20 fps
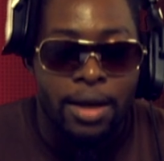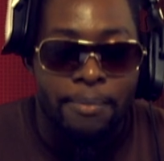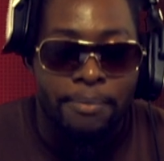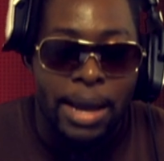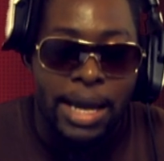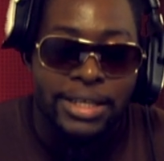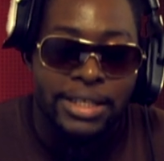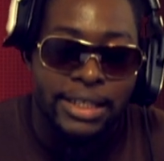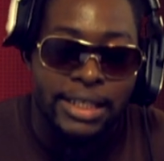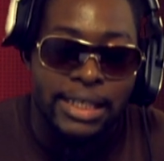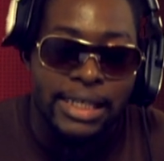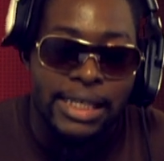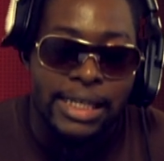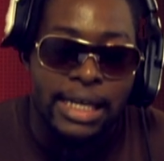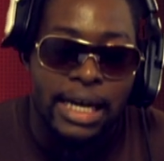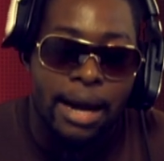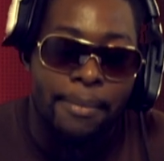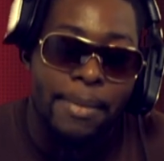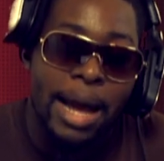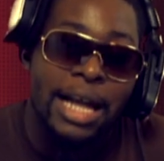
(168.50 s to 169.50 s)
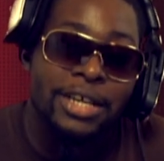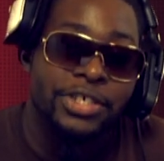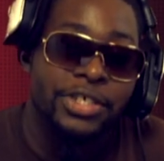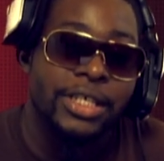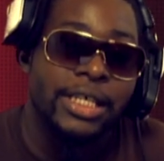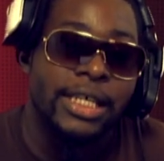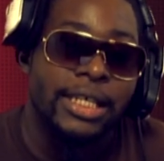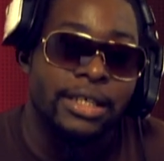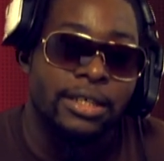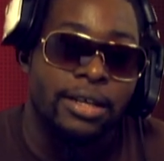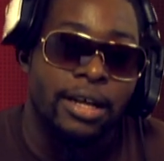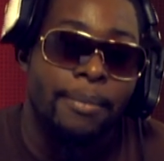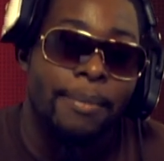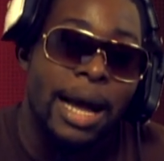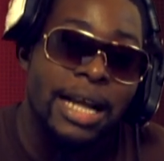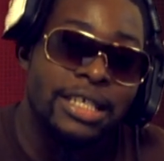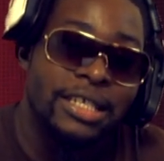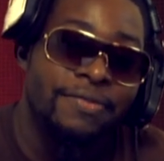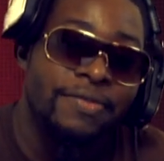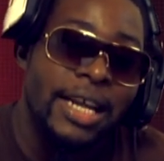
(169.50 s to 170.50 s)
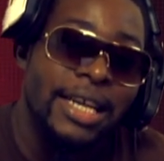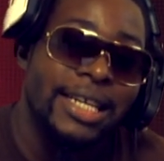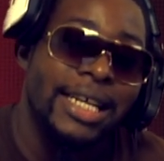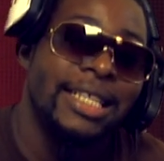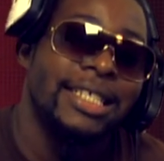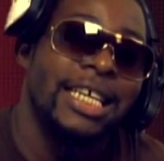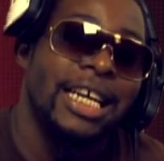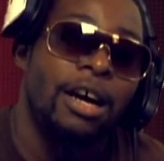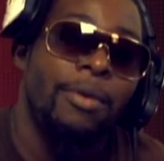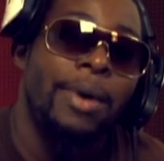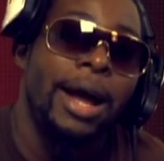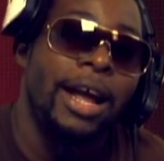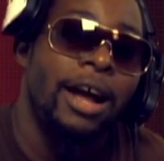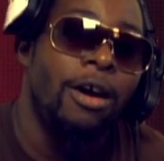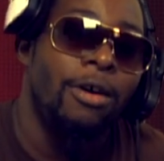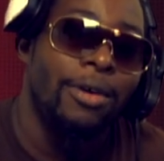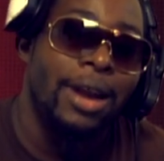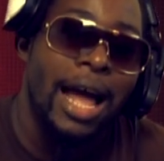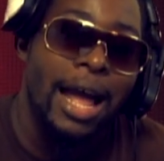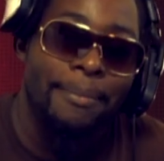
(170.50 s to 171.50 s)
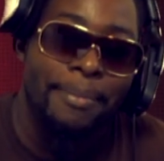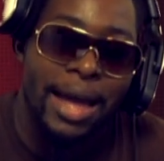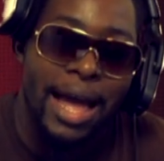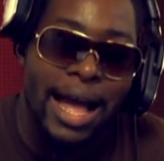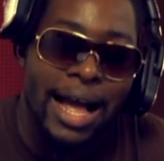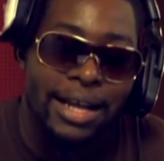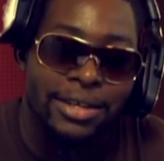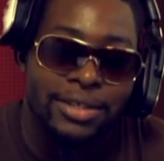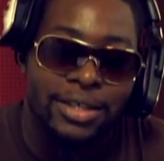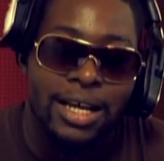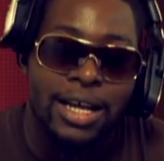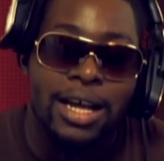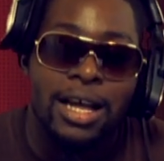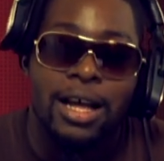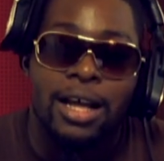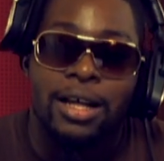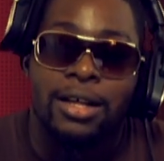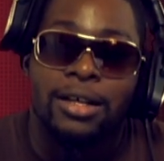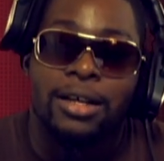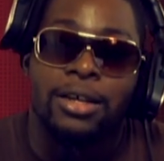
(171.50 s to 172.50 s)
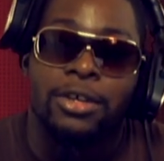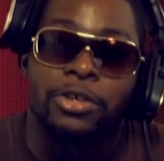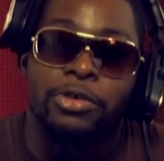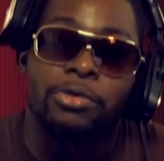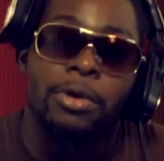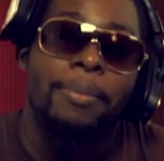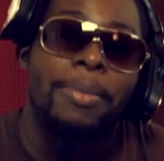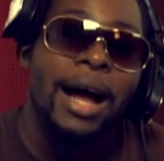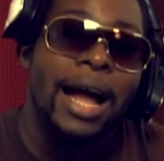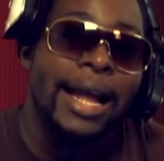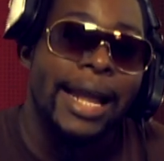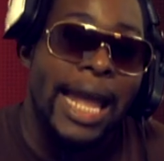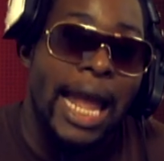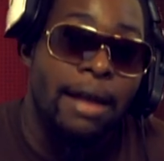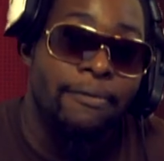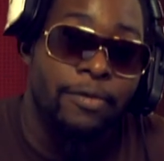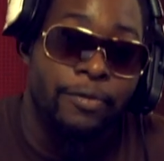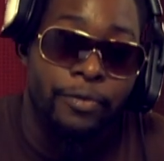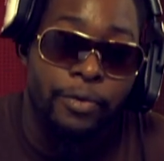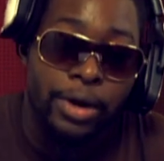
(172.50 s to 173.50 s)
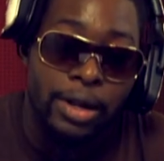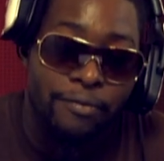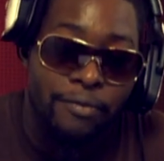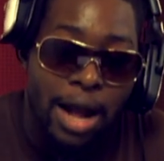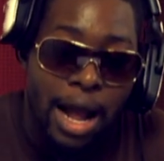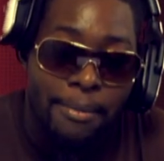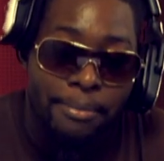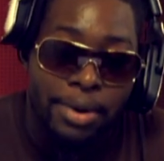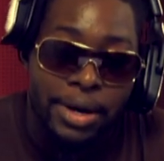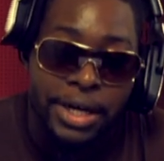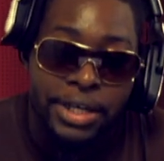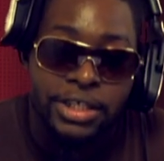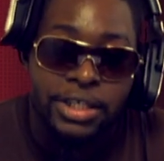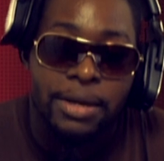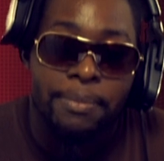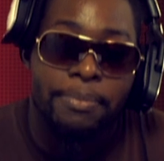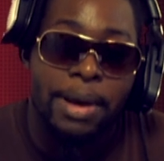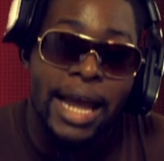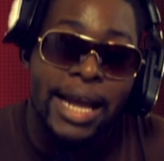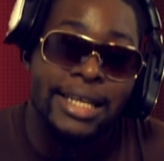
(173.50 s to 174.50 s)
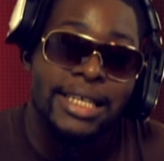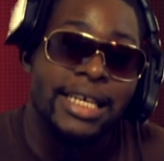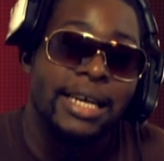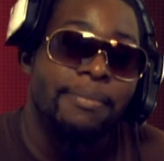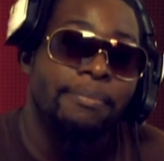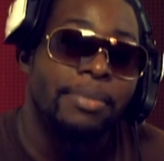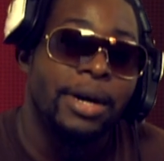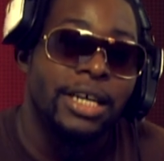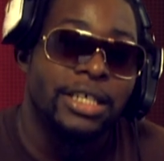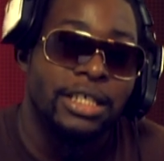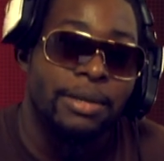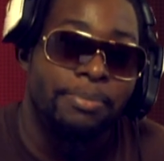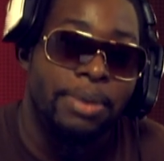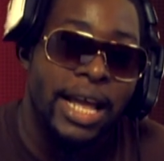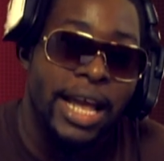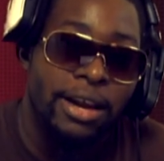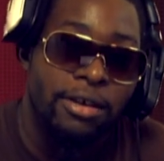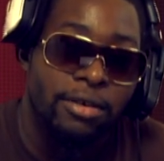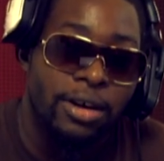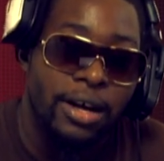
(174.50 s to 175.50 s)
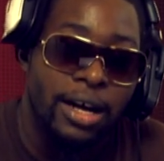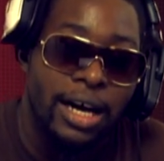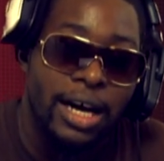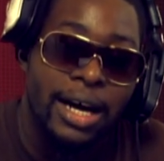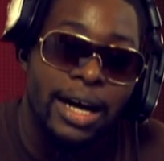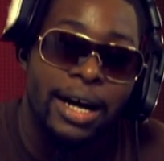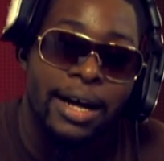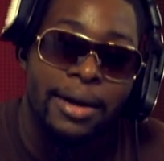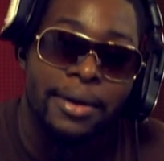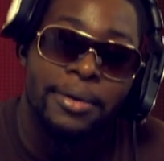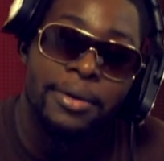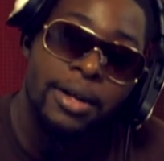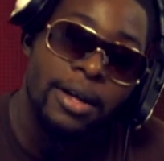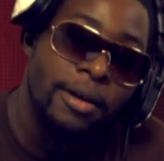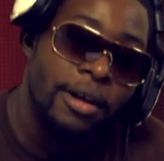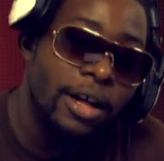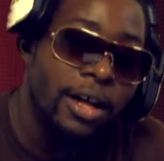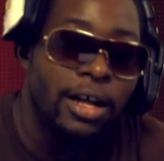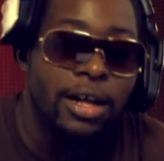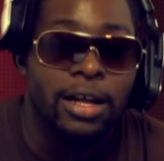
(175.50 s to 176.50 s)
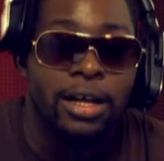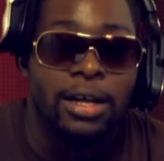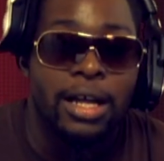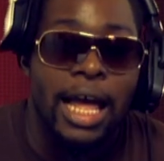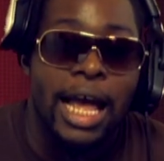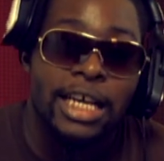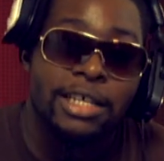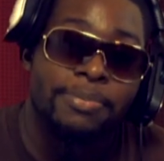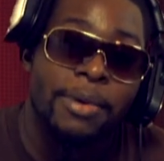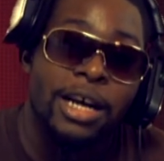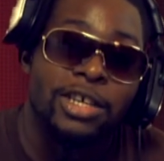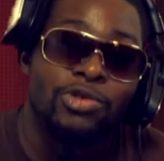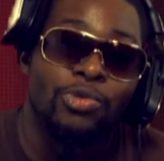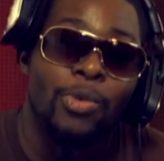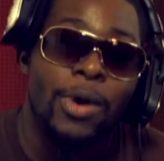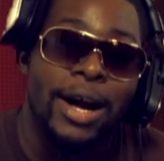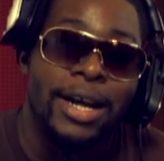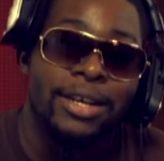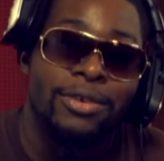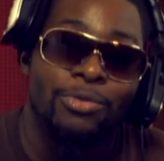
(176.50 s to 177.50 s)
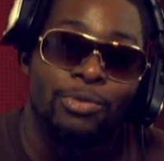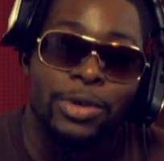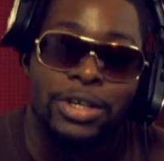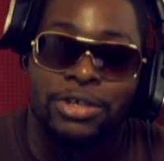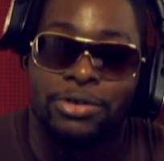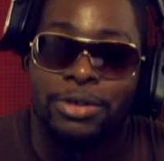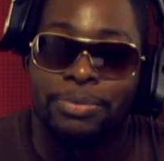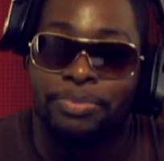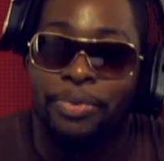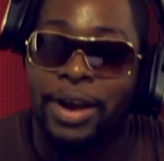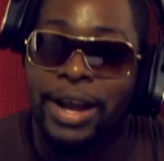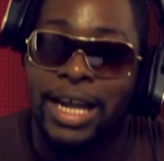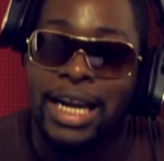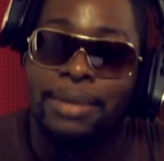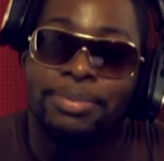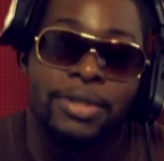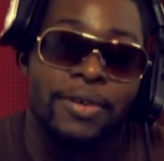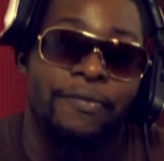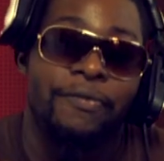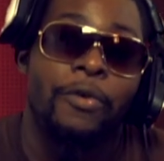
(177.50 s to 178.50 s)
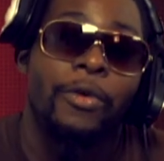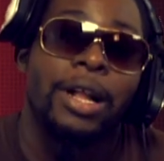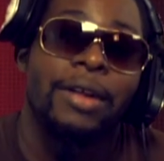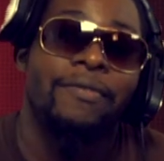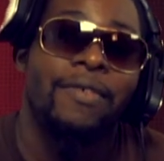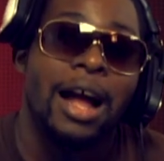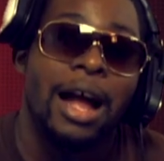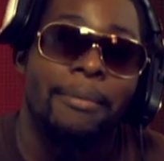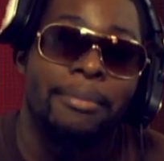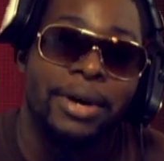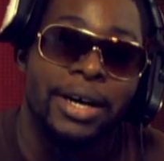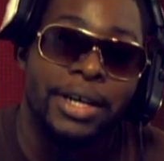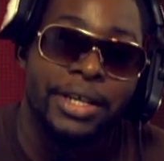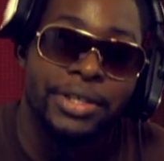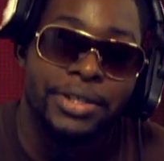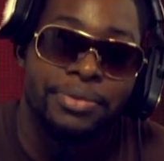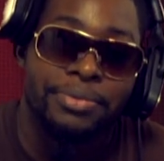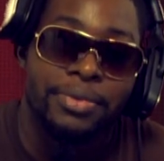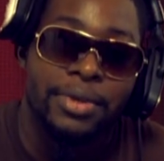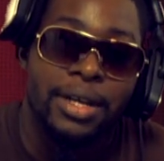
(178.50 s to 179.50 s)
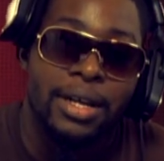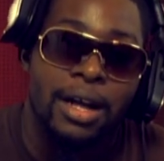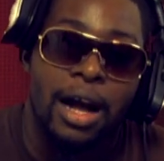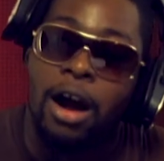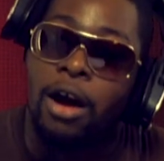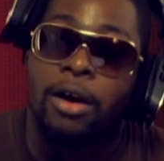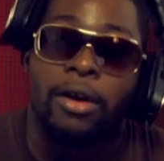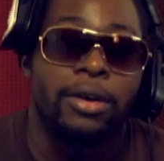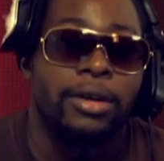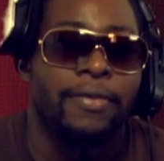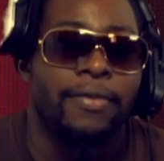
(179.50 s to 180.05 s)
basically, imagine this. Imagine if they didn't take away online pass. You will buy a game for $45, pay $10 to play it on the Xbox One, which would bring it up to $45 or